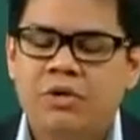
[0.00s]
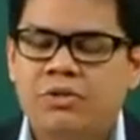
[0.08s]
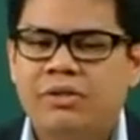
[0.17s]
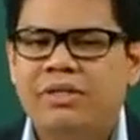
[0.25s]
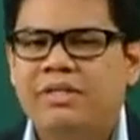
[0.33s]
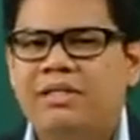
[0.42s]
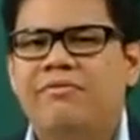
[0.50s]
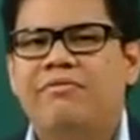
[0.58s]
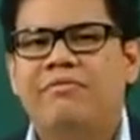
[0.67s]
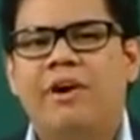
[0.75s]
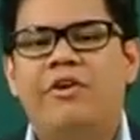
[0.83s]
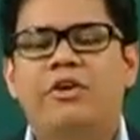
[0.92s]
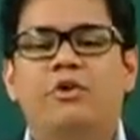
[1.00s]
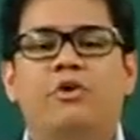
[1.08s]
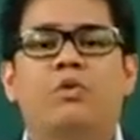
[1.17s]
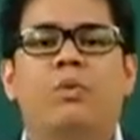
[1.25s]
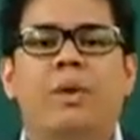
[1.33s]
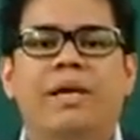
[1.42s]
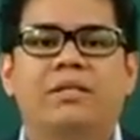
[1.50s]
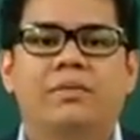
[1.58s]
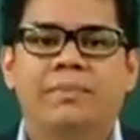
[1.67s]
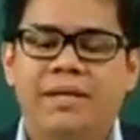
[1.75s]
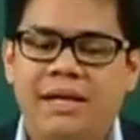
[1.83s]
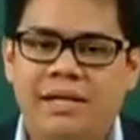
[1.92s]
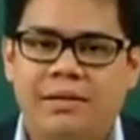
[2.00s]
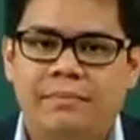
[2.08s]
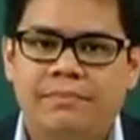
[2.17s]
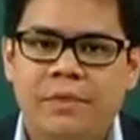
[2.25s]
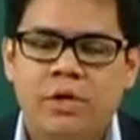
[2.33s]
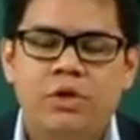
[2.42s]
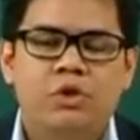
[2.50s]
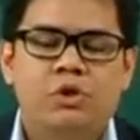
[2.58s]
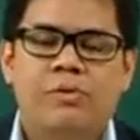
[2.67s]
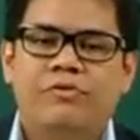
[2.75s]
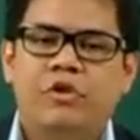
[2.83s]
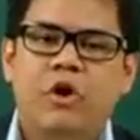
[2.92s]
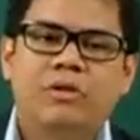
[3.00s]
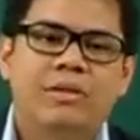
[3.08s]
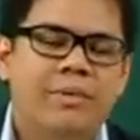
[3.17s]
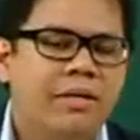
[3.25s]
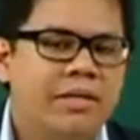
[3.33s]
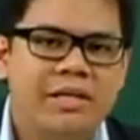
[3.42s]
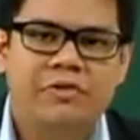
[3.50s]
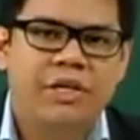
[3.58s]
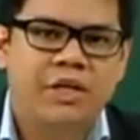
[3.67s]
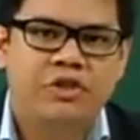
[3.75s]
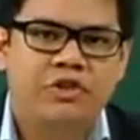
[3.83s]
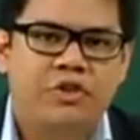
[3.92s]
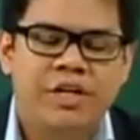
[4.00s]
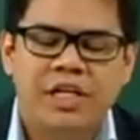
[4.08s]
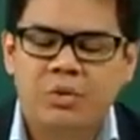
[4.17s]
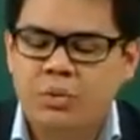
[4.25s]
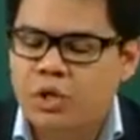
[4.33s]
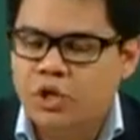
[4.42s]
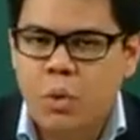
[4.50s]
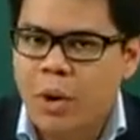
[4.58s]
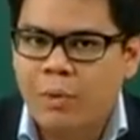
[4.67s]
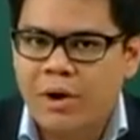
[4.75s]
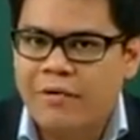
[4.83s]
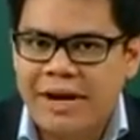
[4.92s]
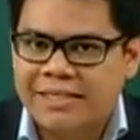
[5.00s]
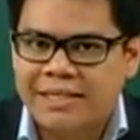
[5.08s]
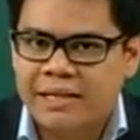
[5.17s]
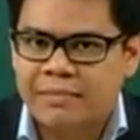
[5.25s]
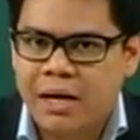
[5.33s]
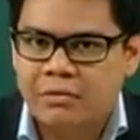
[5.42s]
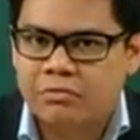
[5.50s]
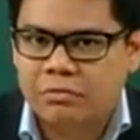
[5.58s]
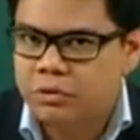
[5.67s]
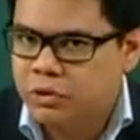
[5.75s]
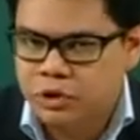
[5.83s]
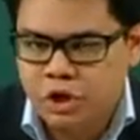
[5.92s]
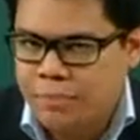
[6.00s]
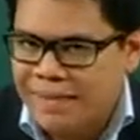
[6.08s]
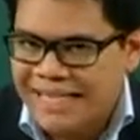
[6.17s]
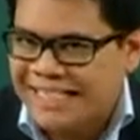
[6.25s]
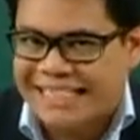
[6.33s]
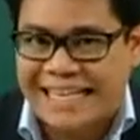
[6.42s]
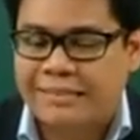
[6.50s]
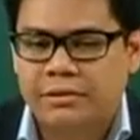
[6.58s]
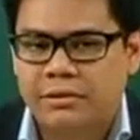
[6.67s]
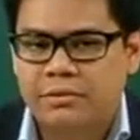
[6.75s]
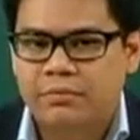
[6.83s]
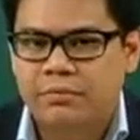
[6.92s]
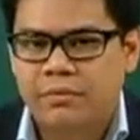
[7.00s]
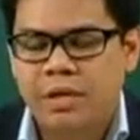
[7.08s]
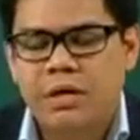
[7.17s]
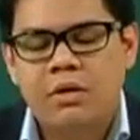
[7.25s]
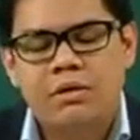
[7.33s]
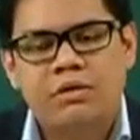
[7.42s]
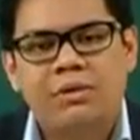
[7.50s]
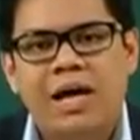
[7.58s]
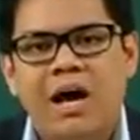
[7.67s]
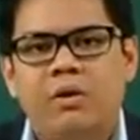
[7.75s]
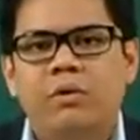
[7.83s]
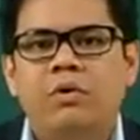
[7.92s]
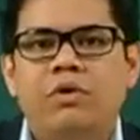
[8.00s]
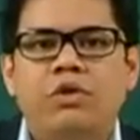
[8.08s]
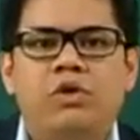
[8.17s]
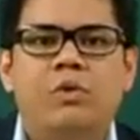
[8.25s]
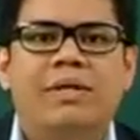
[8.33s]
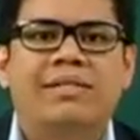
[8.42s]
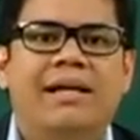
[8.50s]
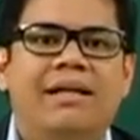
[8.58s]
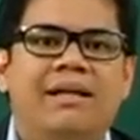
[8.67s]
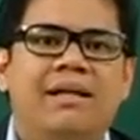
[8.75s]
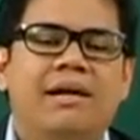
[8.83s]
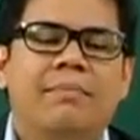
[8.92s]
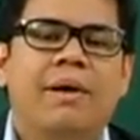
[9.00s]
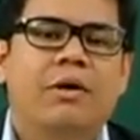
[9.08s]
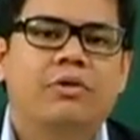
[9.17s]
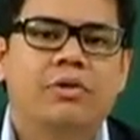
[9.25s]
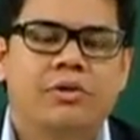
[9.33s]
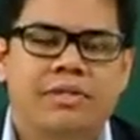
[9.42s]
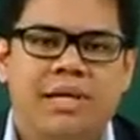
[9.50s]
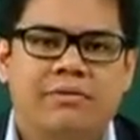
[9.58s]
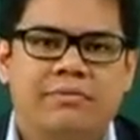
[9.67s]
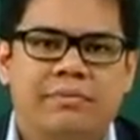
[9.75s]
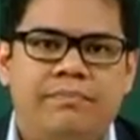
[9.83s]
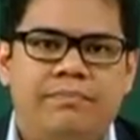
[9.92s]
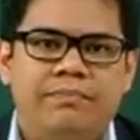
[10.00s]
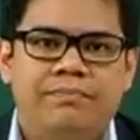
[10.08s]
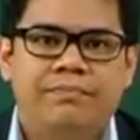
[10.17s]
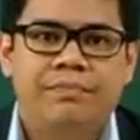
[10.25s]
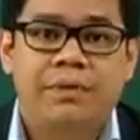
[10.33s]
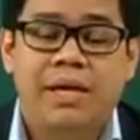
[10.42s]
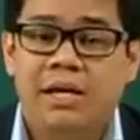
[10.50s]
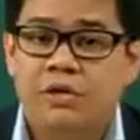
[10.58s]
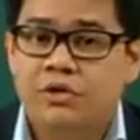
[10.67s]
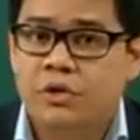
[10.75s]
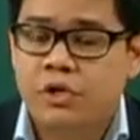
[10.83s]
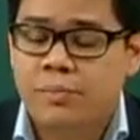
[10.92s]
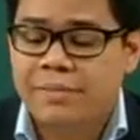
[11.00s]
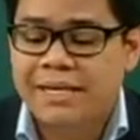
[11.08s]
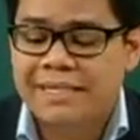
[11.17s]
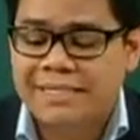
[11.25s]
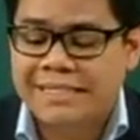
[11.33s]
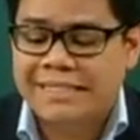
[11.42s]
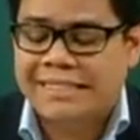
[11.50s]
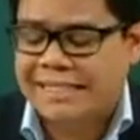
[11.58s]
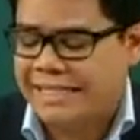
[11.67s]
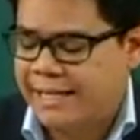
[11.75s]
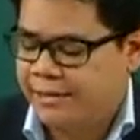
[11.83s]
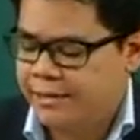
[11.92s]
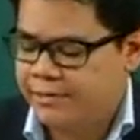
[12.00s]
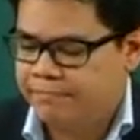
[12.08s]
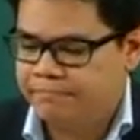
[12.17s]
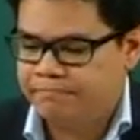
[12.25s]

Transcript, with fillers: So this is a very good way to begin. So we've talked about the introduction already. We know what we're writing about. So the topic is settled. So now you are telling about yourself. Okay, so your personal details.